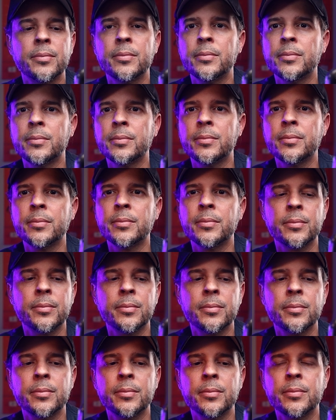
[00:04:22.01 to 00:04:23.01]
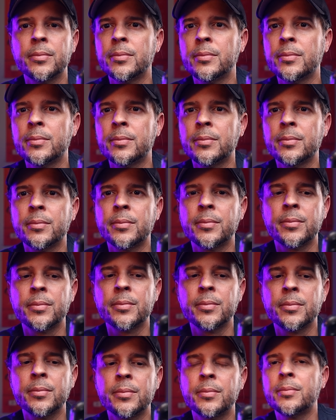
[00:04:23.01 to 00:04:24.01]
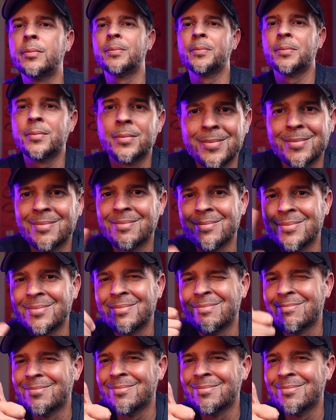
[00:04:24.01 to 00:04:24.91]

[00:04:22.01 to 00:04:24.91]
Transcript: 85 Kelvin. This one I think you